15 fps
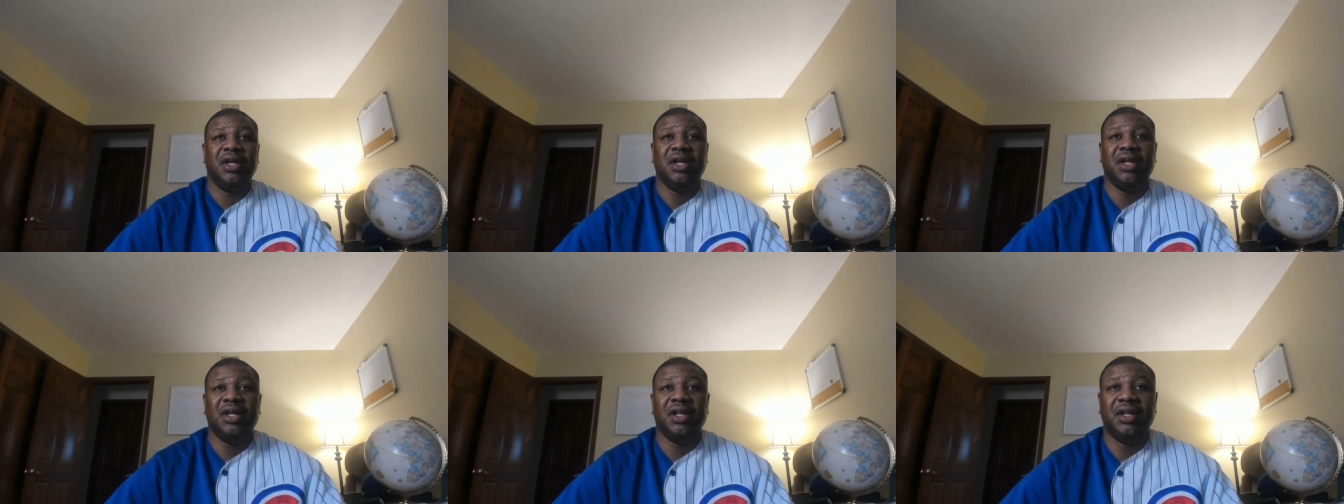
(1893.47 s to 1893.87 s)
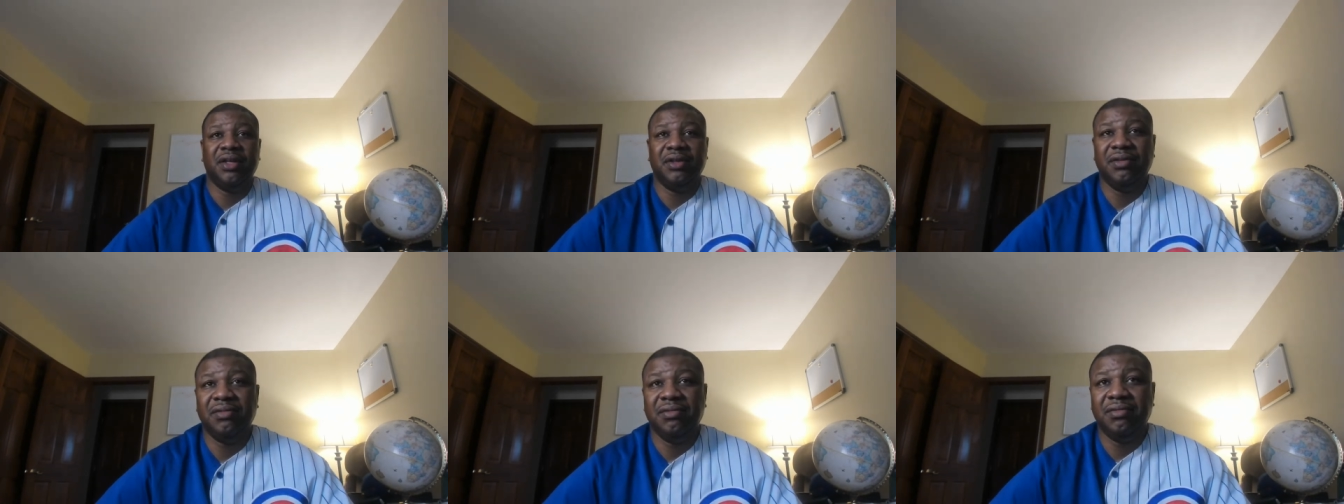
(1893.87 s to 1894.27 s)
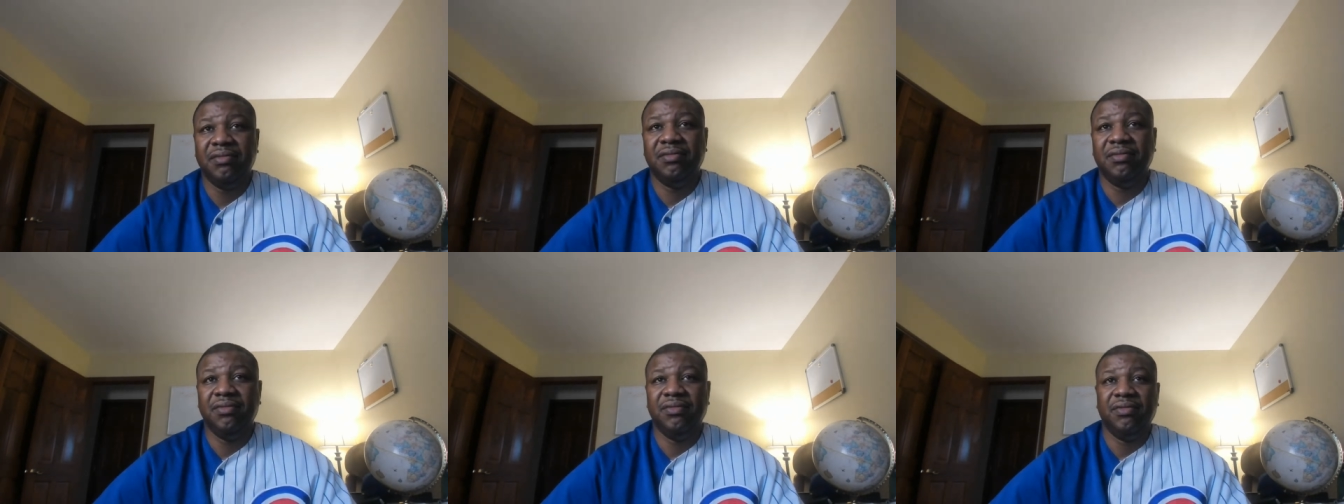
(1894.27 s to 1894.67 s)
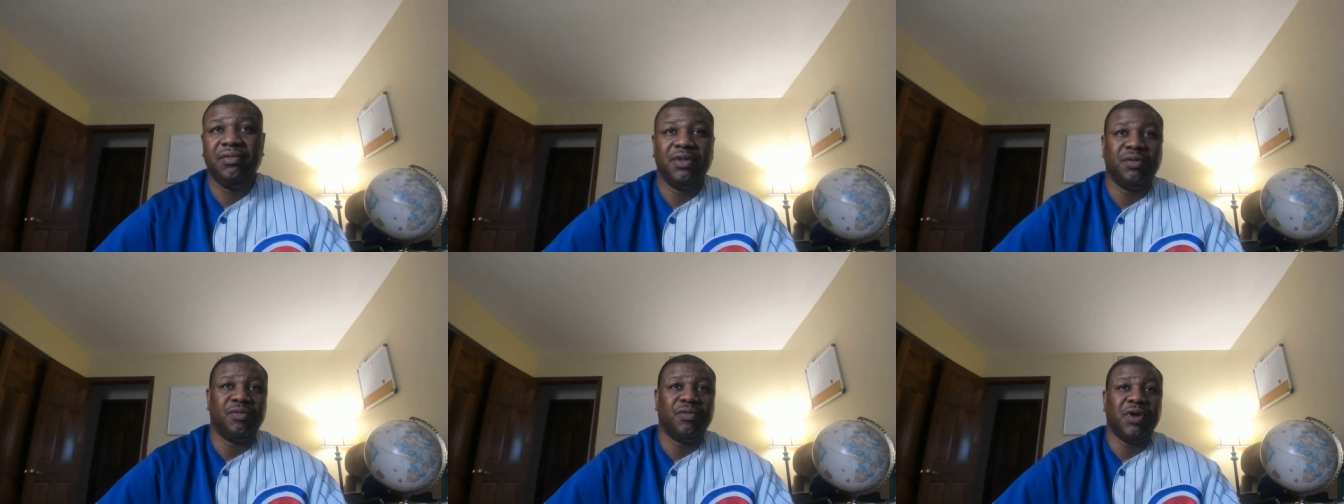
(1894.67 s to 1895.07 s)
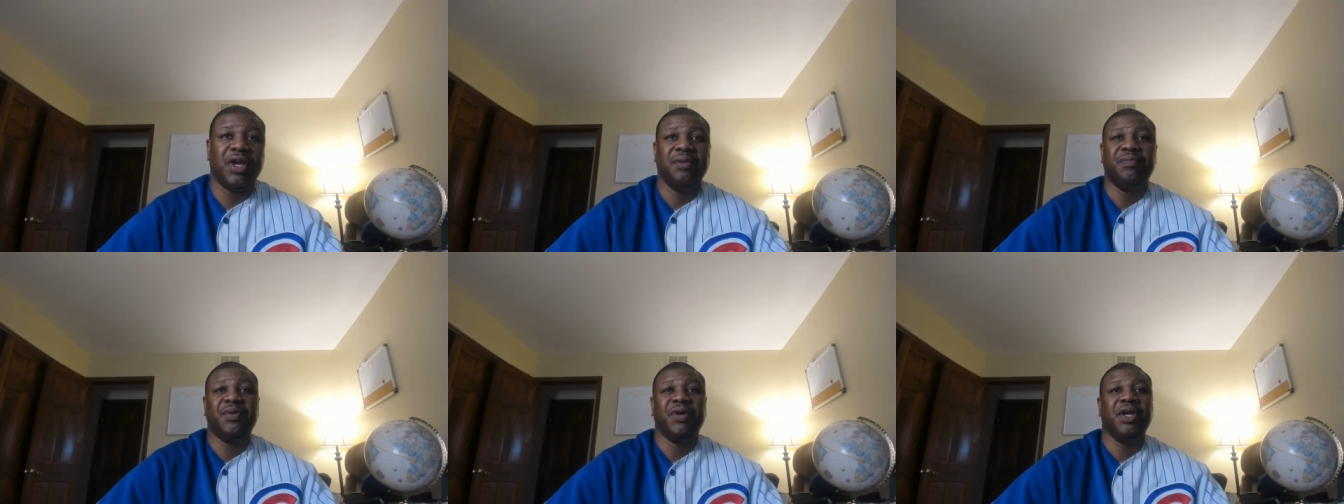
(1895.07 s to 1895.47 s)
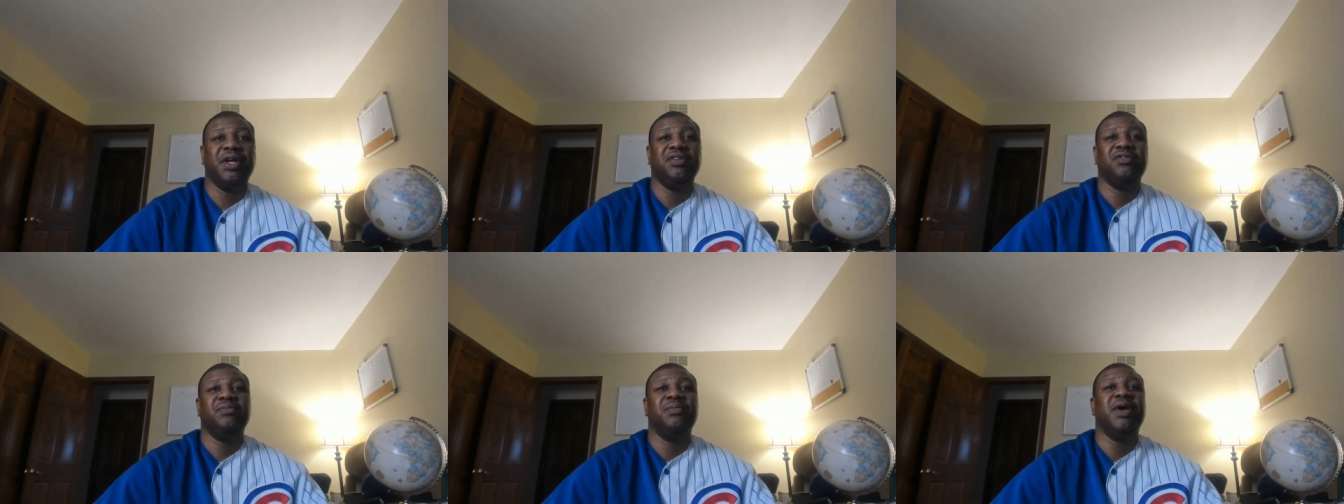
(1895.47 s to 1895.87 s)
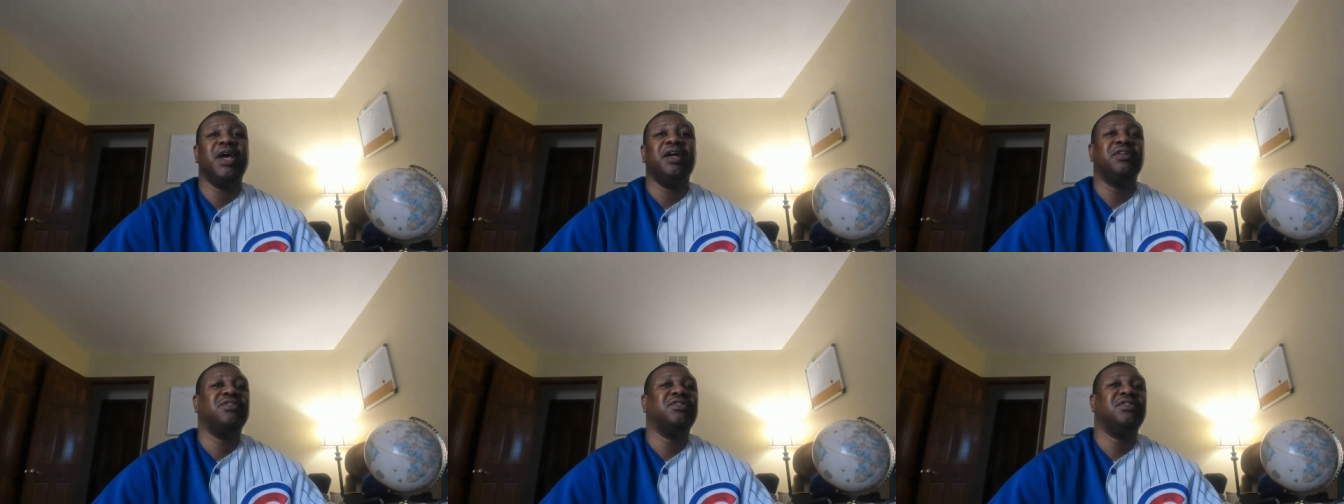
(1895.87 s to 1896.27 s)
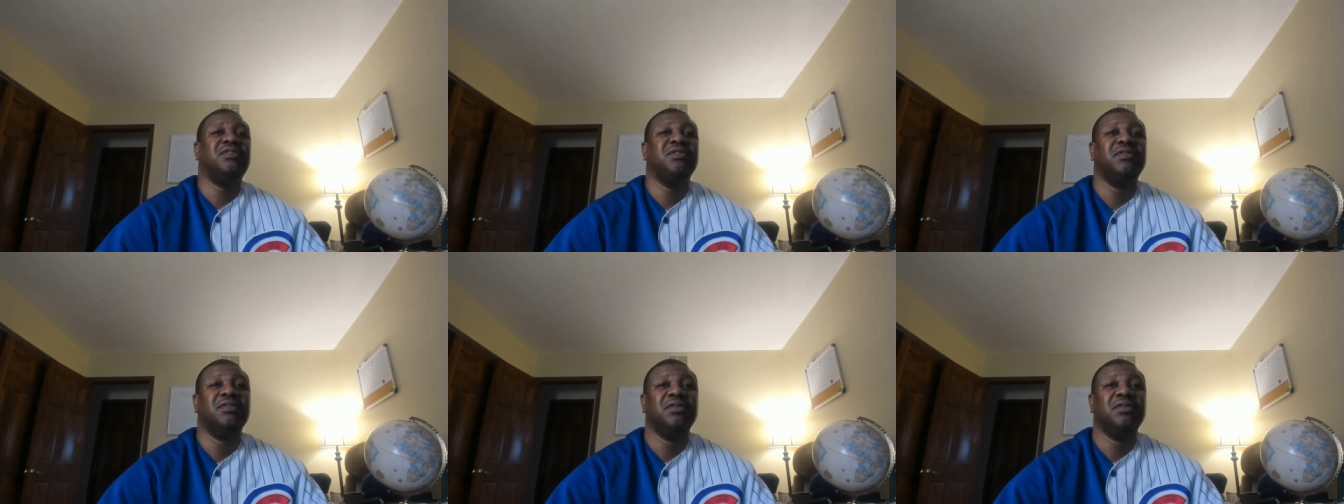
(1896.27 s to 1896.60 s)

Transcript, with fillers: and the rampage match.